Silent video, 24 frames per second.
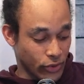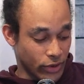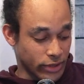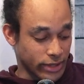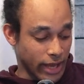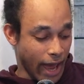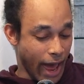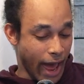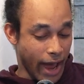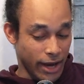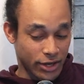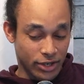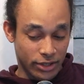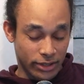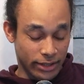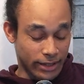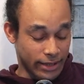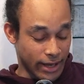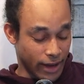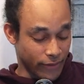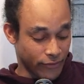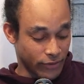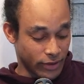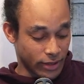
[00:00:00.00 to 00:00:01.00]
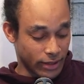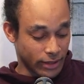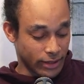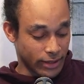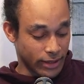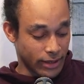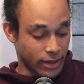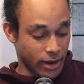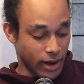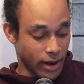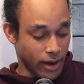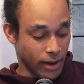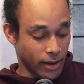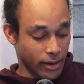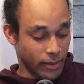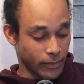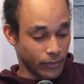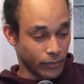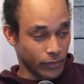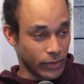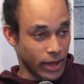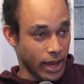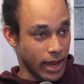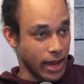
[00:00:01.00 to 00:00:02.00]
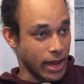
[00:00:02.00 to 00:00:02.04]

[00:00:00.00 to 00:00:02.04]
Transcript: there's actually definitely um